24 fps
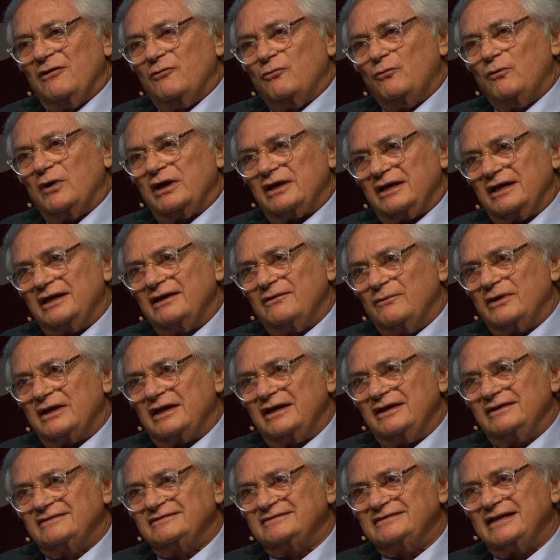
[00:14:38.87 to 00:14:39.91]
what I, what
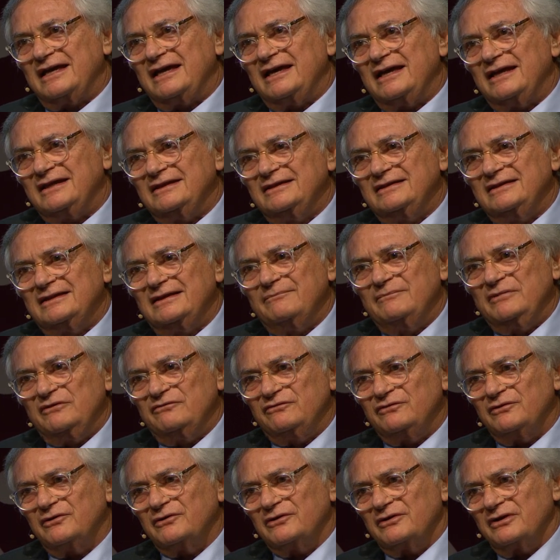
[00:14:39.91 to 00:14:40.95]
I said uh,
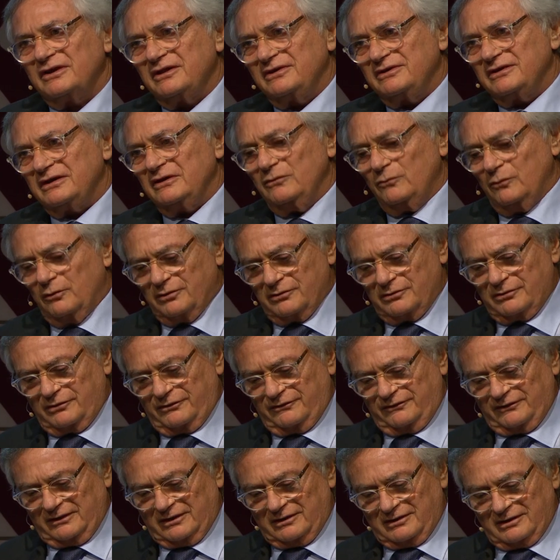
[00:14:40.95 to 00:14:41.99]
before, the three
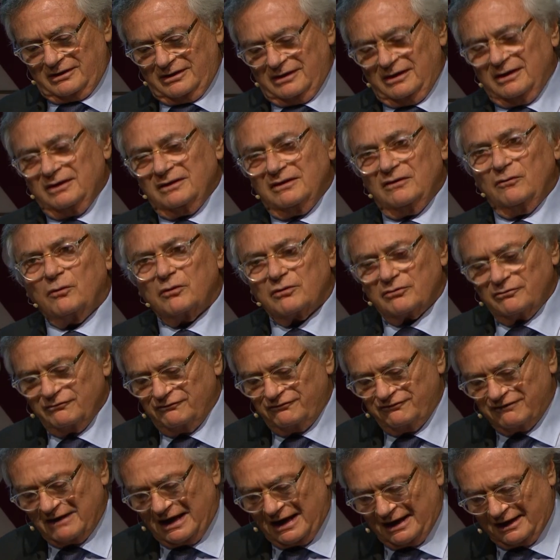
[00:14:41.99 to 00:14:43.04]
wars are the war on
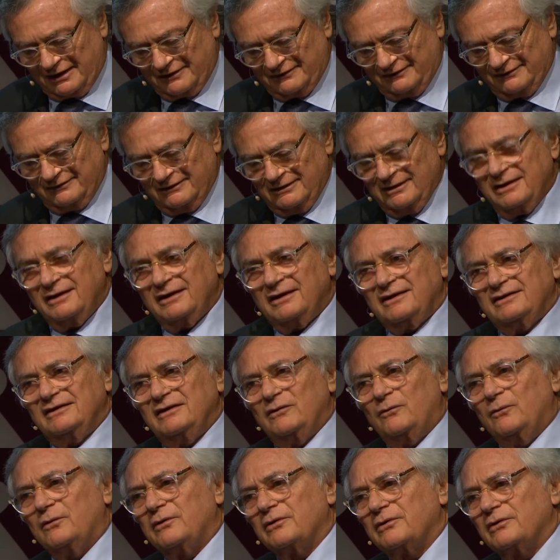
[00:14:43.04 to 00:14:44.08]
facts,
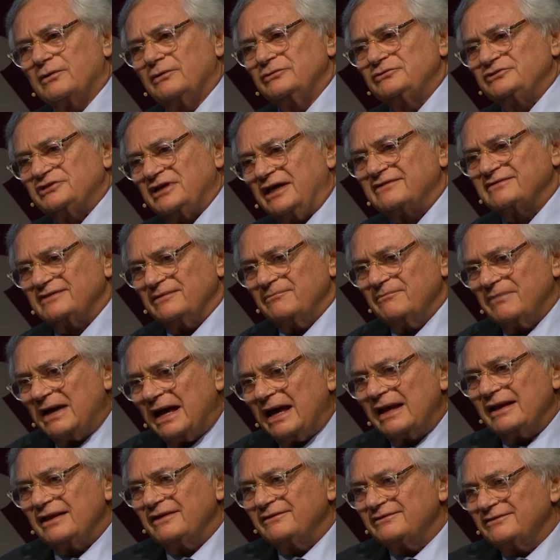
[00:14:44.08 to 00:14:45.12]
the war on checks and
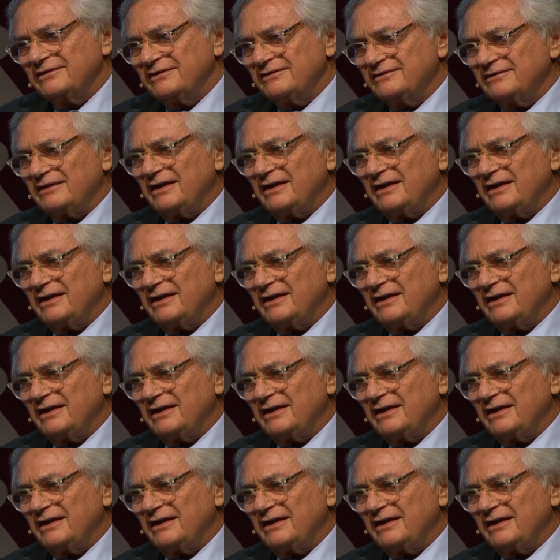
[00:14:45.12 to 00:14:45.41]
balances.